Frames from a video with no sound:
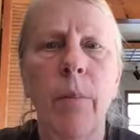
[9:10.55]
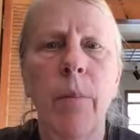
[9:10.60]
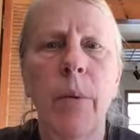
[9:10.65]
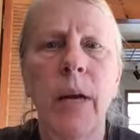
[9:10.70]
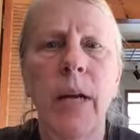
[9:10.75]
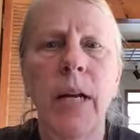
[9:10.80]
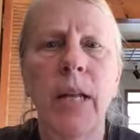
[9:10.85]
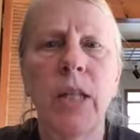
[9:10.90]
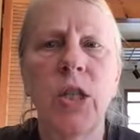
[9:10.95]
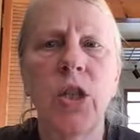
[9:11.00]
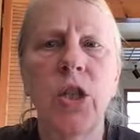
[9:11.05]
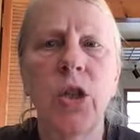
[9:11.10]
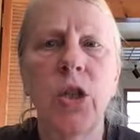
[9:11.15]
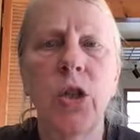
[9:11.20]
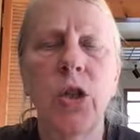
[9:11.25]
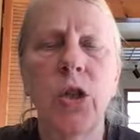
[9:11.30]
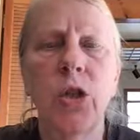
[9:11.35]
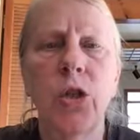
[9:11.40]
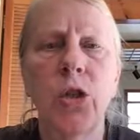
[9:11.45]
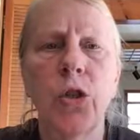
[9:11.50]
But
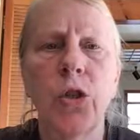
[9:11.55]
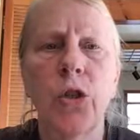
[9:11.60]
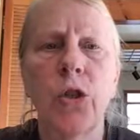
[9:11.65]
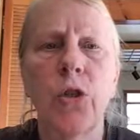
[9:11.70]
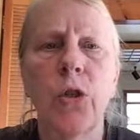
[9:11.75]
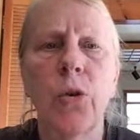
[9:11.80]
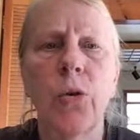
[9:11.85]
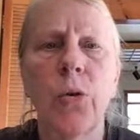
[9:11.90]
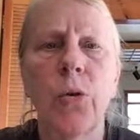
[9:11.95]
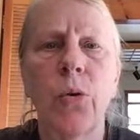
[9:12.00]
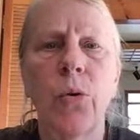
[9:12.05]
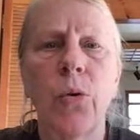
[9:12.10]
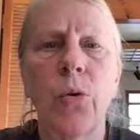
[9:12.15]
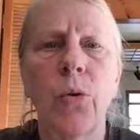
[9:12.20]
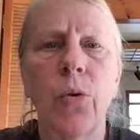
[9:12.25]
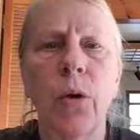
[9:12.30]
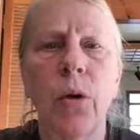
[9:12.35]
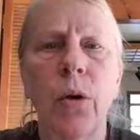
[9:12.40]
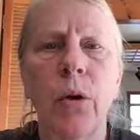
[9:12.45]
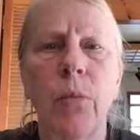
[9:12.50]
it's
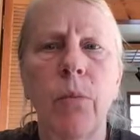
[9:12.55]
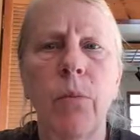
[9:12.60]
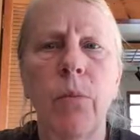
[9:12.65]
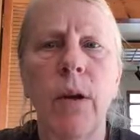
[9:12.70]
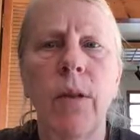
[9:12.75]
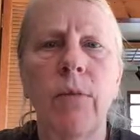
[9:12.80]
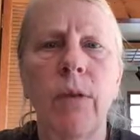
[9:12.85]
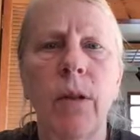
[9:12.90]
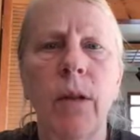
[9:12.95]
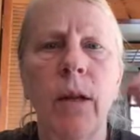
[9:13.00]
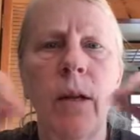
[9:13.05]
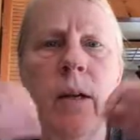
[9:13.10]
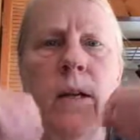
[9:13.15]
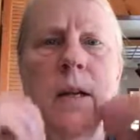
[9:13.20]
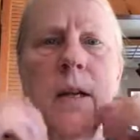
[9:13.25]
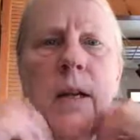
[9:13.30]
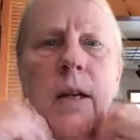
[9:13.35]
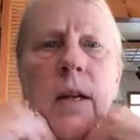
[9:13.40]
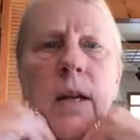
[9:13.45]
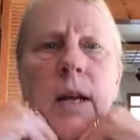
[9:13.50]
so prevalent
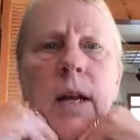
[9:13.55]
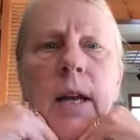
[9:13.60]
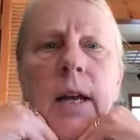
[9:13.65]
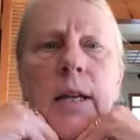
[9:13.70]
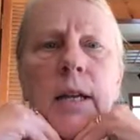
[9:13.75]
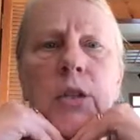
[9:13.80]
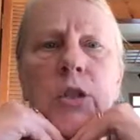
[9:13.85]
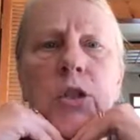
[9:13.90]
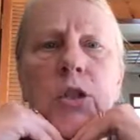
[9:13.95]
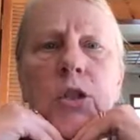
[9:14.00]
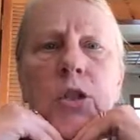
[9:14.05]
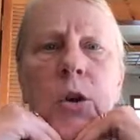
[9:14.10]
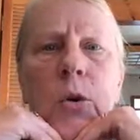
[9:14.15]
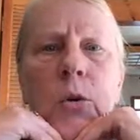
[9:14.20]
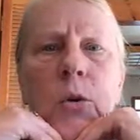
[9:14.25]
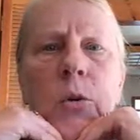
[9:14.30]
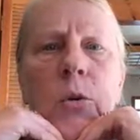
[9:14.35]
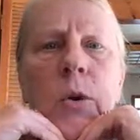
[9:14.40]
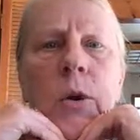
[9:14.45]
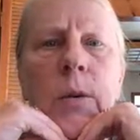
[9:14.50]
and it's
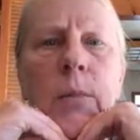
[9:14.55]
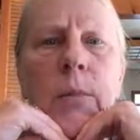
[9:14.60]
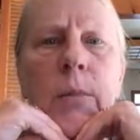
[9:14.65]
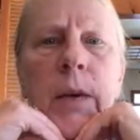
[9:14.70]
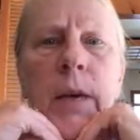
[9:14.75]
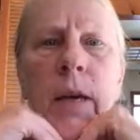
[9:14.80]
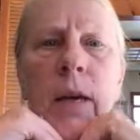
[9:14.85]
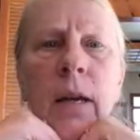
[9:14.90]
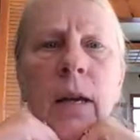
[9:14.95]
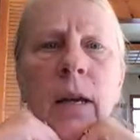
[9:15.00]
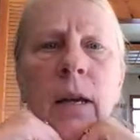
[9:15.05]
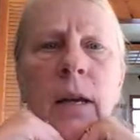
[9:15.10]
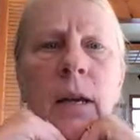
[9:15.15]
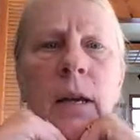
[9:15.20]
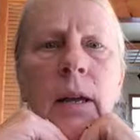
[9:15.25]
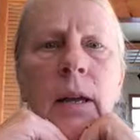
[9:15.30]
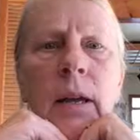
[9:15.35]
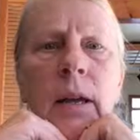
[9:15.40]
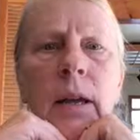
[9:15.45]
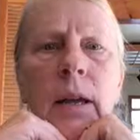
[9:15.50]
so big,
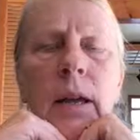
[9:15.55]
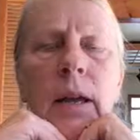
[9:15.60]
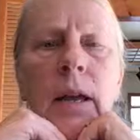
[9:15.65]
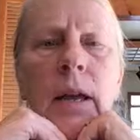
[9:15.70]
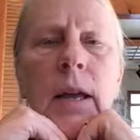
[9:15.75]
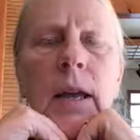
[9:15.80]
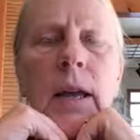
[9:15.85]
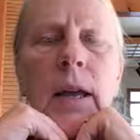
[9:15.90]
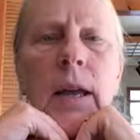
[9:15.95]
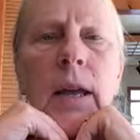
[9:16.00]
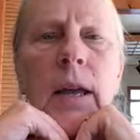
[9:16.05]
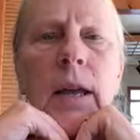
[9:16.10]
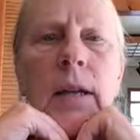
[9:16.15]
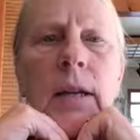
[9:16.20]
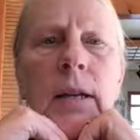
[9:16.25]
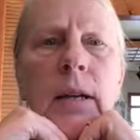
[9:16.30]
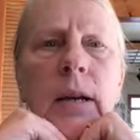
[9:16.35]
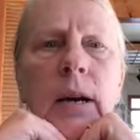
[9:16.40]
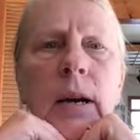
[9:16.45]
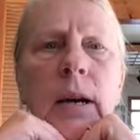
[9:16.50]

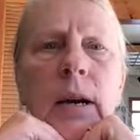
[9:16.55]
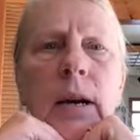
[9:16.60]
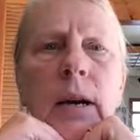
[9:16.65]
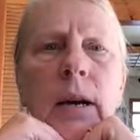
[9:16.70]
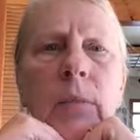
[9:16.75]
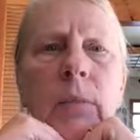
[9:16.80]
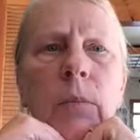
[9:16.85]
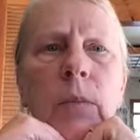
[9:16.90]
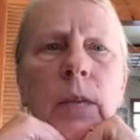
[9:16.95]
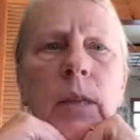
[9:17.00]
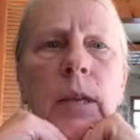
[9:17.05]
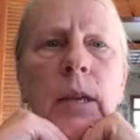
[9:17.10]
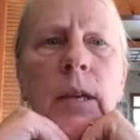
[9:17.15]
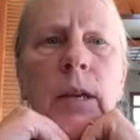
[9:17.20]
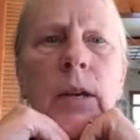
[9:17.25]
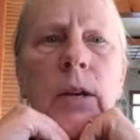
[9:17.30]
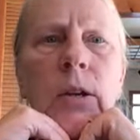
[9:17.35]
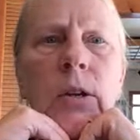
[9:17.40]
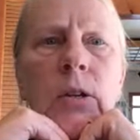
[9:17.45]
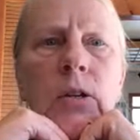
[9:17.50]
and
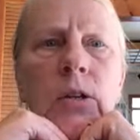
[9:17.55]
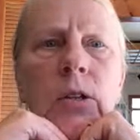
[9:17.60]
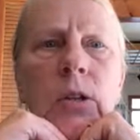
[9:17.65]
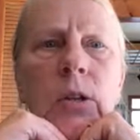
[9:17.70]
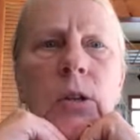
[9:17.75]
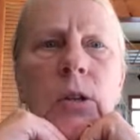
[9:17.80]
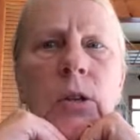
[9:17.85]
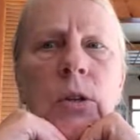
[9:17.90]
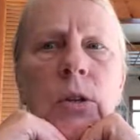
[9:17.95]
there's,